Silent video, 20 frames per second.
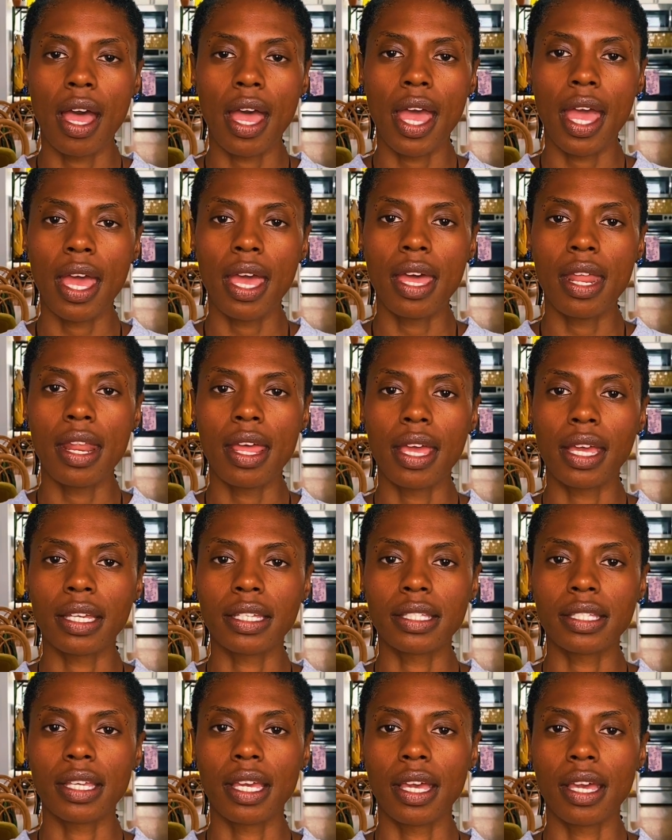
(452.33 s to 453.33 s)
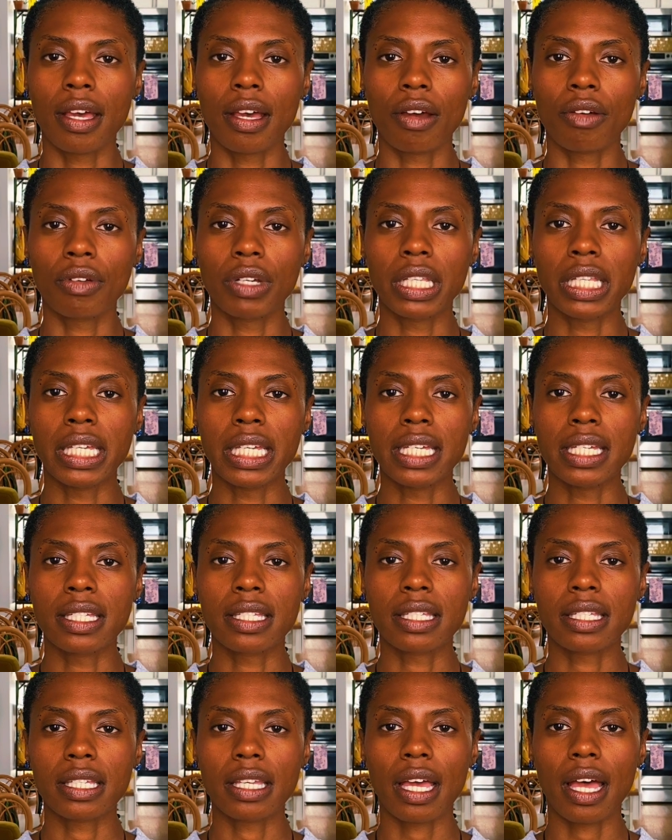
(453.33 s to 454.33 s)
and exhale,
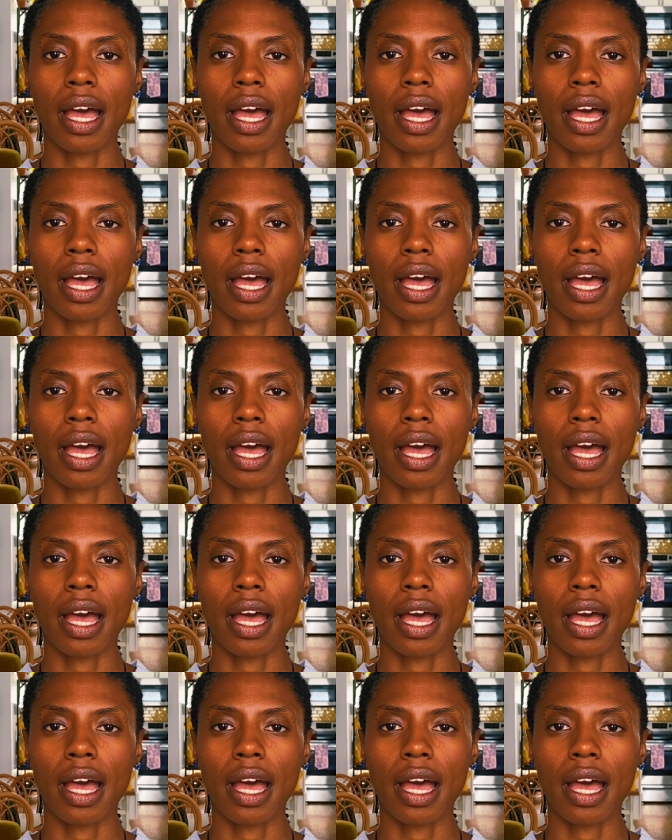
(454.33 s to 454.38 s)
release.